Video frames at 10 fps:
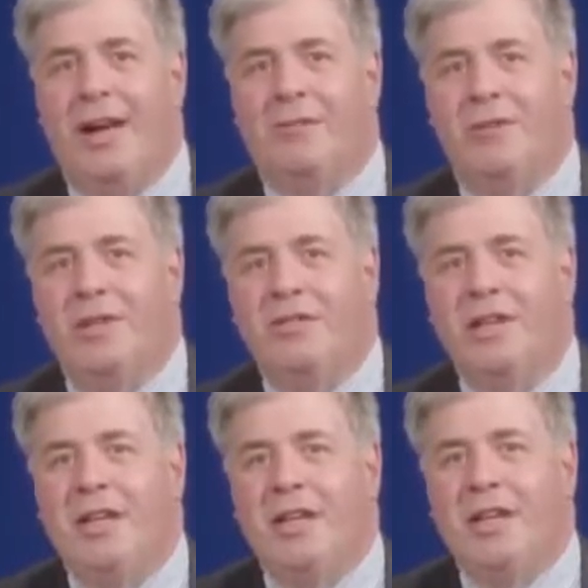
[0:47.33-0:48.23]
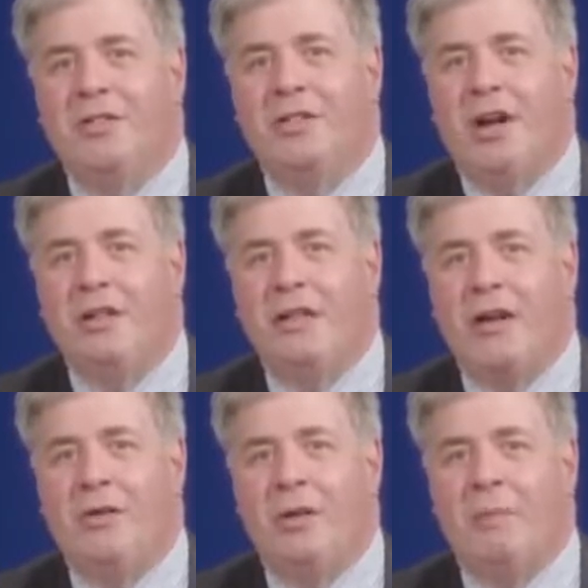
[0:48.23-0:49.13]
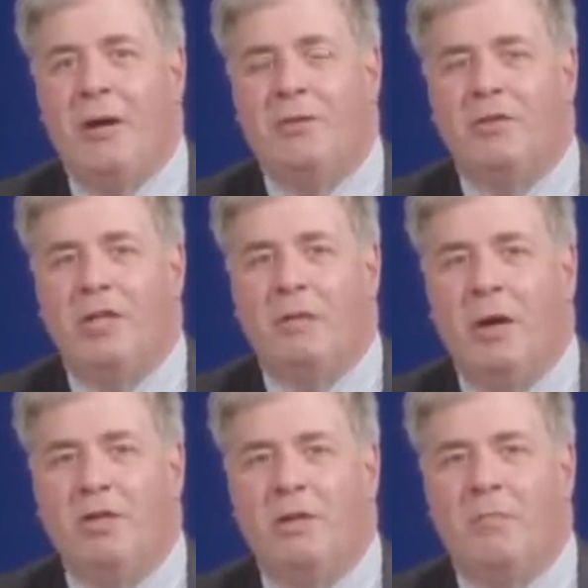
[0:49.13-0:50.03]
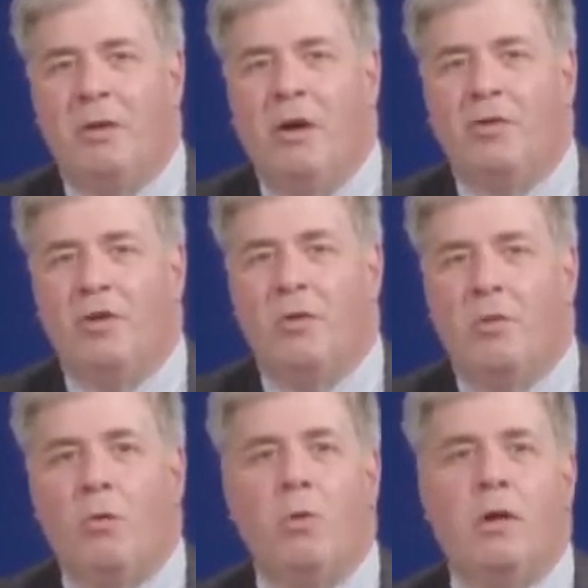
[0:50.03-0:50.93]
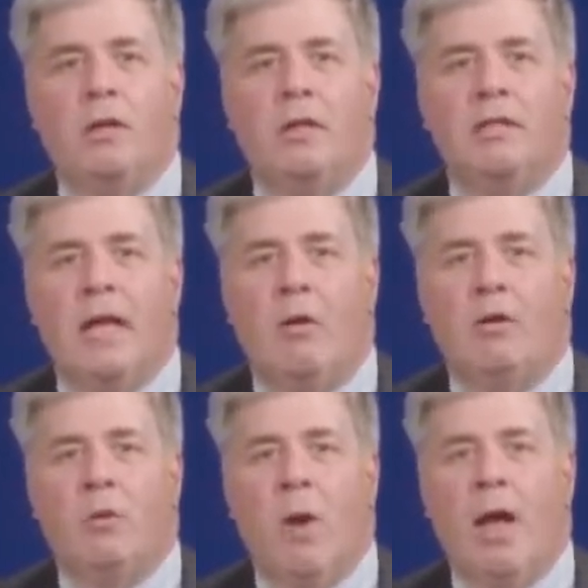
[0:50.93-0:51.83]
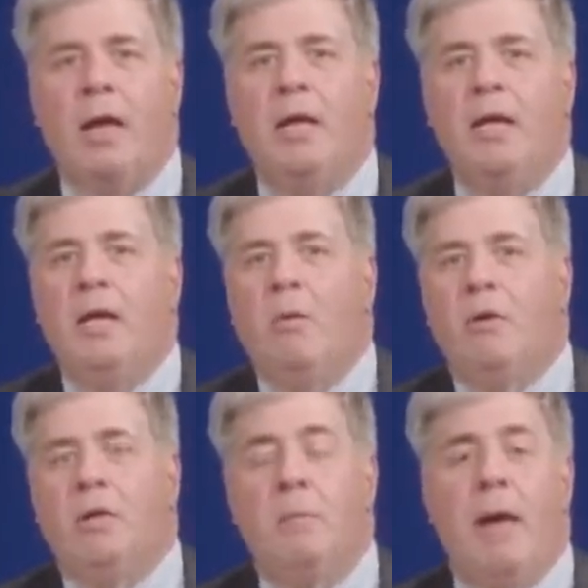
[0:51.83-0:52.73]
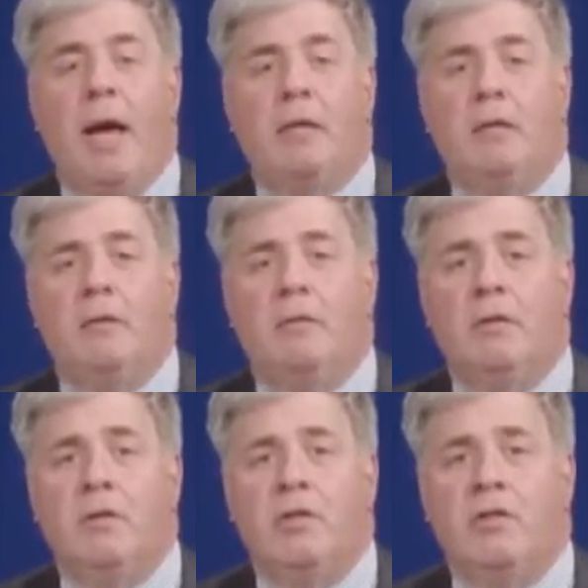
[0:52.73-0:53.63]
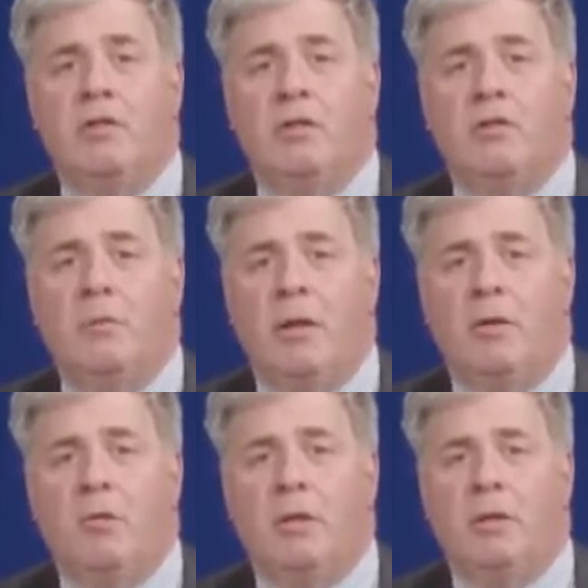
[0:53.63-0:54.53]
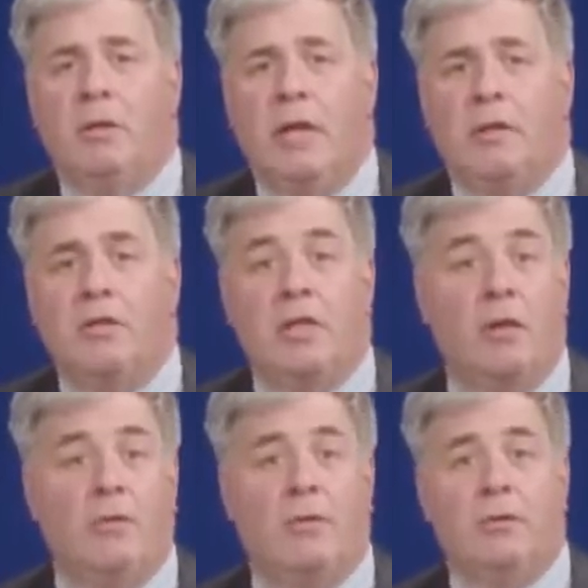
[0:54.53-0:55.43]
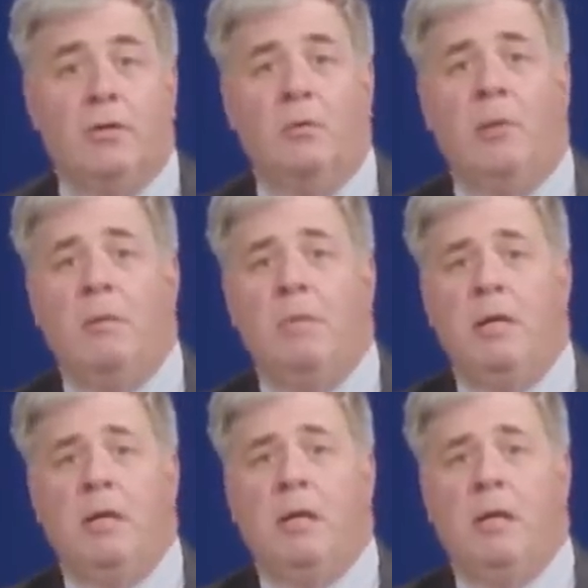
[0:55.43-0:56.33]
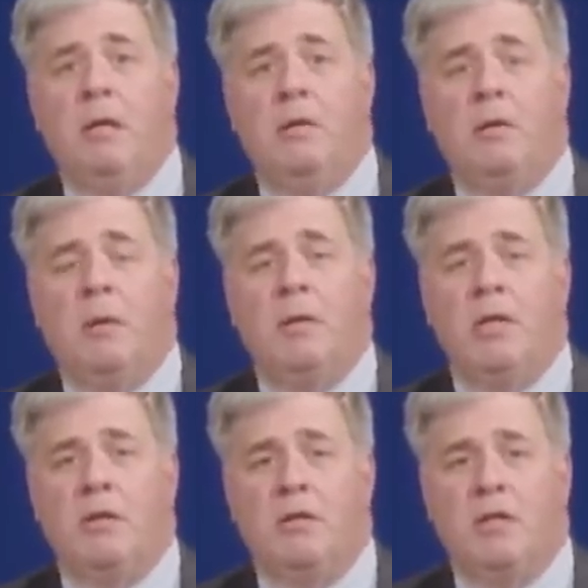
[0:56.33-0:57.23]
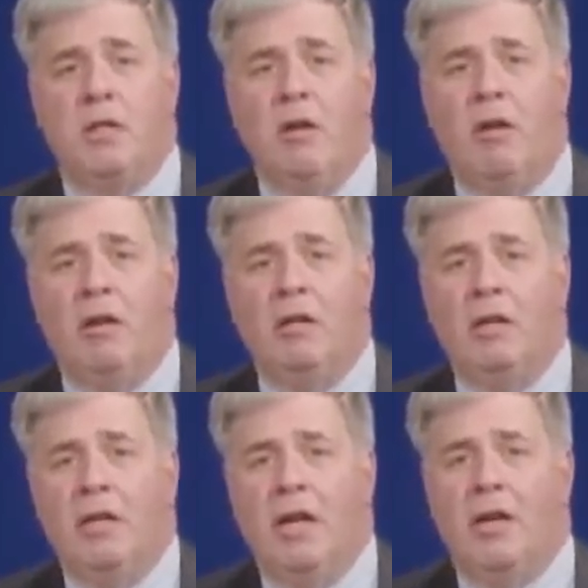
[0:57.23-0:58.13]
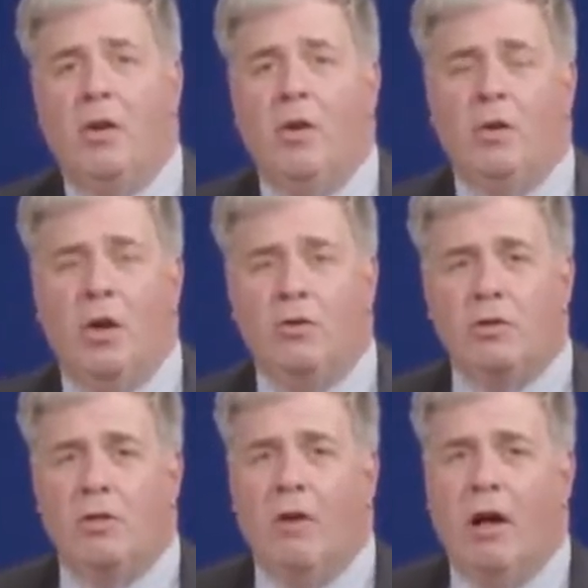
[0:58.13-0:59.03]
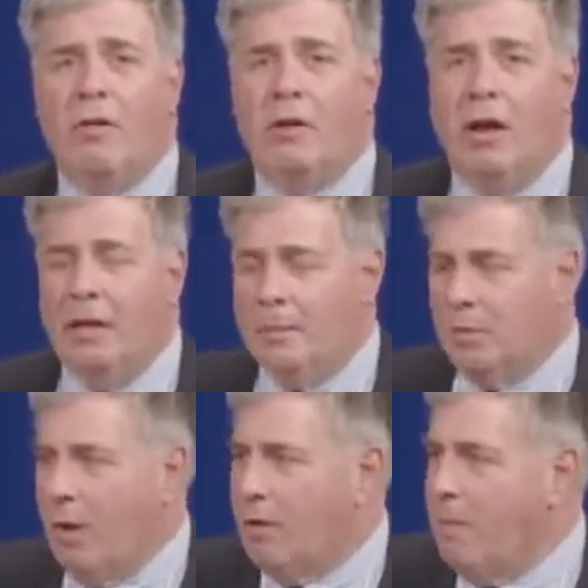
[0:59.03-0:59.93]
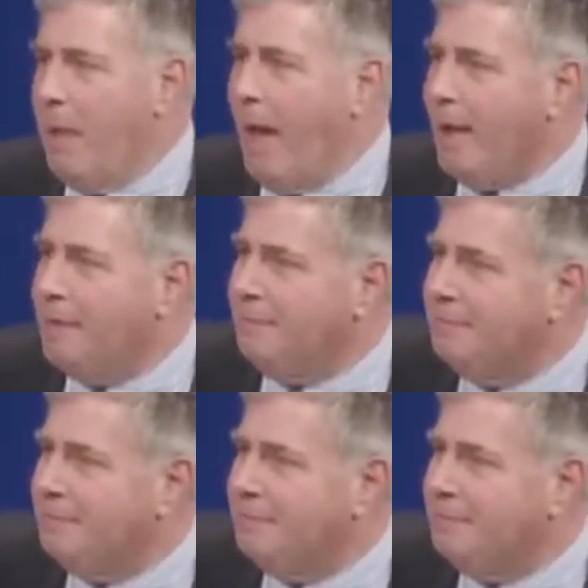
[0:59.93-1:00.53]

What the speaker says: after this, to talk not only about the city budget, but also road work that is now underway, what the impact of the decision of Michael Quill not to seek a fifth term might be on the coming year at City Hall, and a whole host of other items. Welcome back.